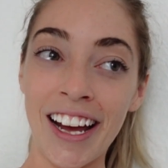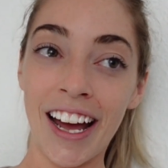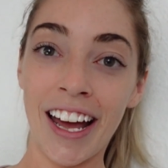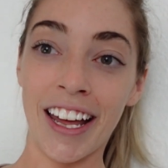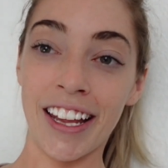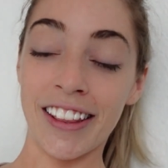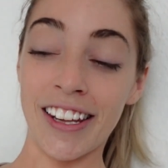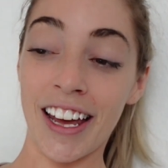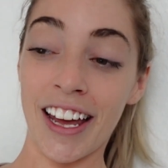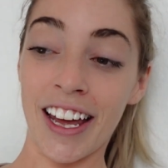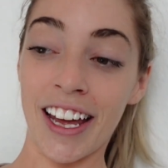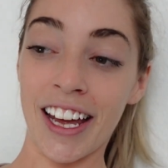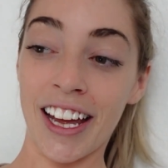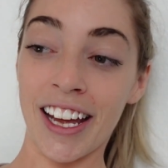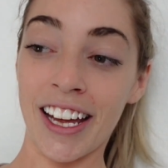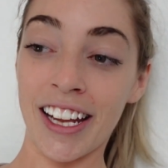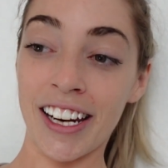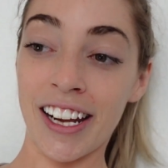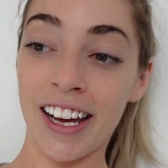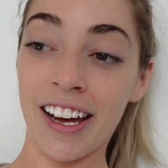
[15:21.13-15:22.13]
And
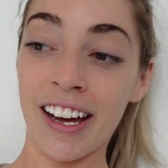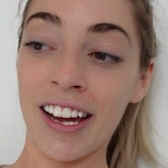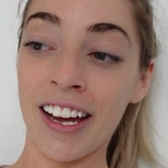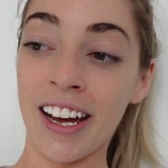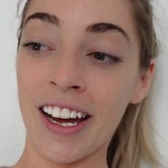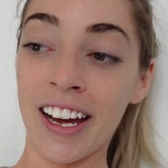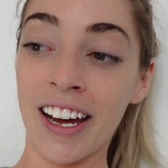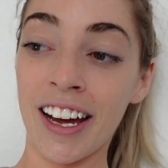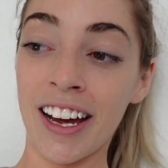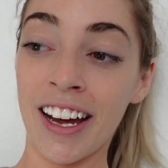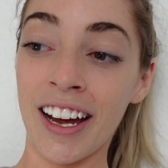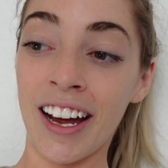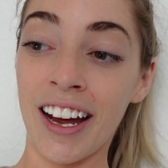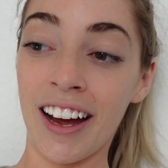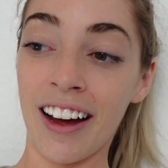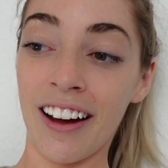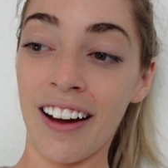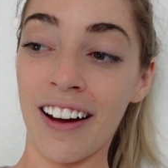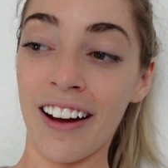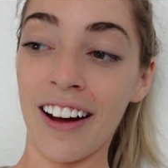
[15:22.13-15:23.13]
then
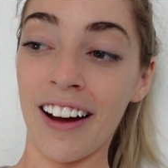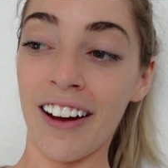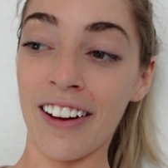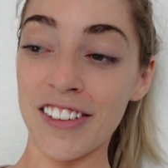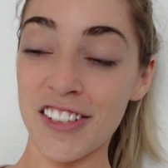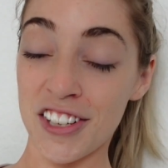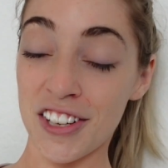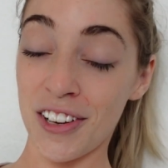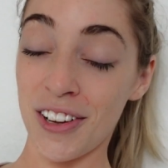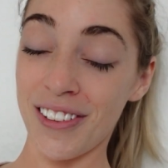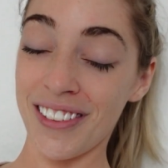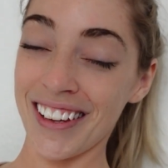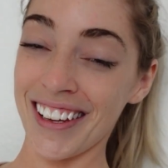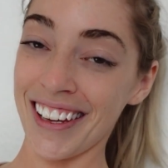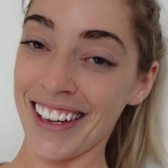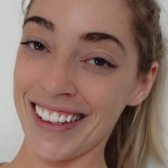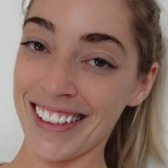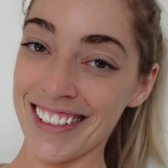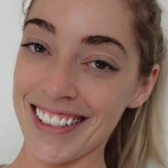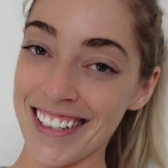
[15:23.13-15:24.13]
I'll show you the
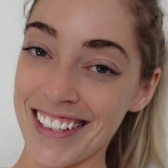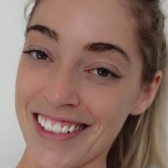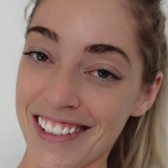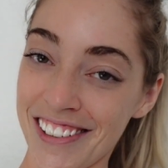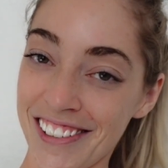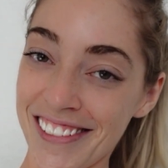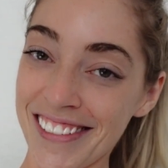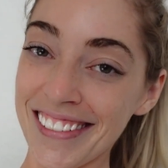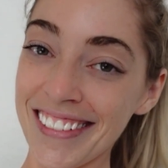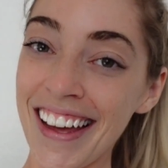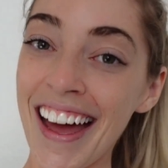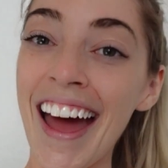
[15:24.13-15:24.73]
kitten too.